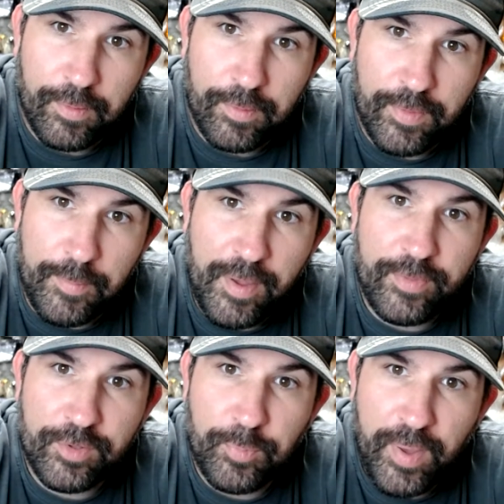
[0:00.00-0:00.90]
they made
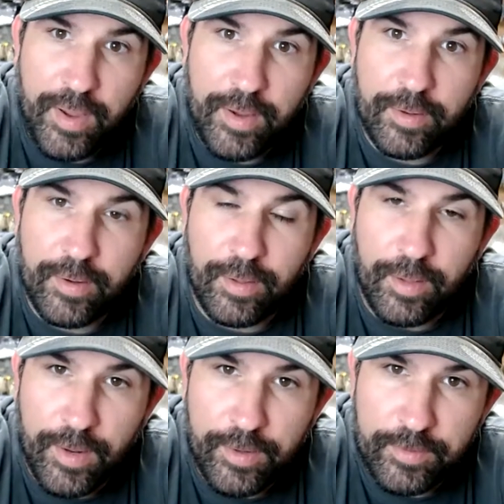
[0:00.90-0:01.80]
this bait in a
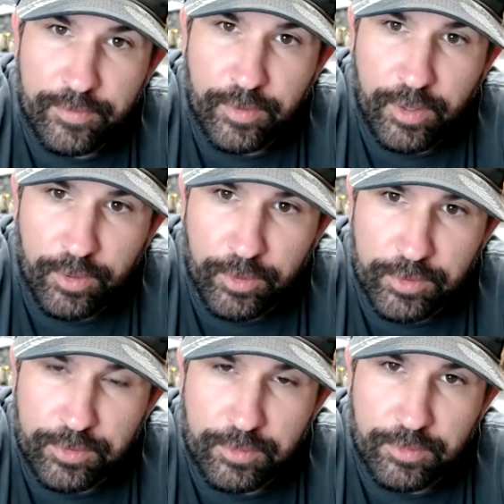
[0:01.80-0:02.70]
lot of different
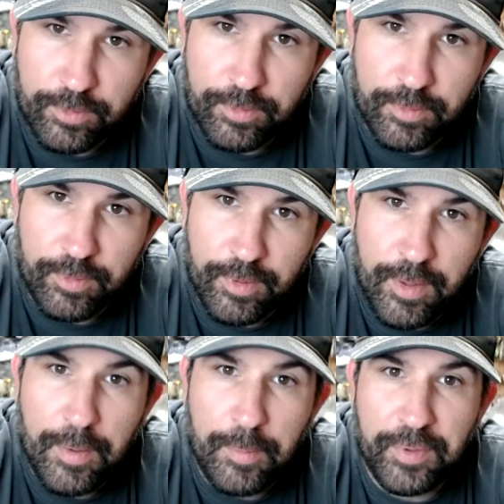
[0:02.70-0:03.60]
colors,
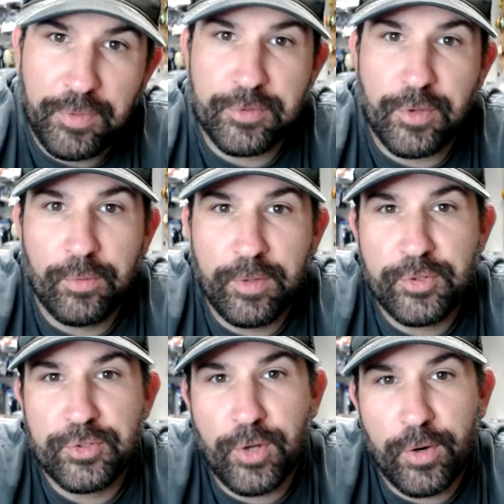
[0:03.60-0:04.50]
but there's only
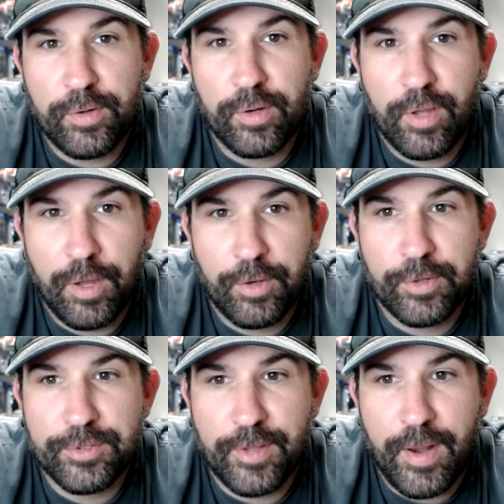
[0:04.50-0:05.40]
certain
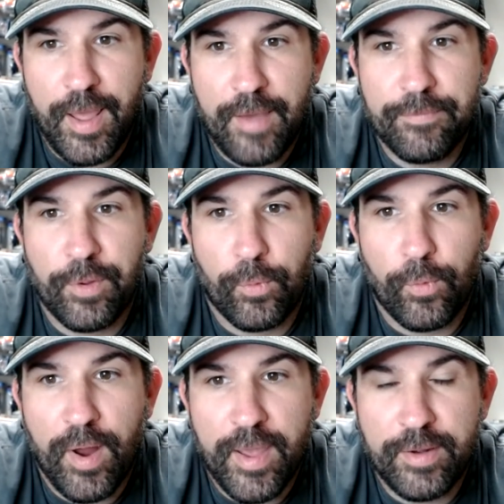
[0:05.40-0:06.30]
colors that have the
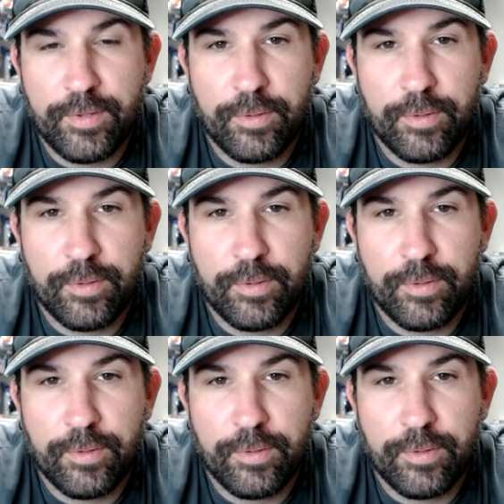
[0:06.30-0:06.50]
right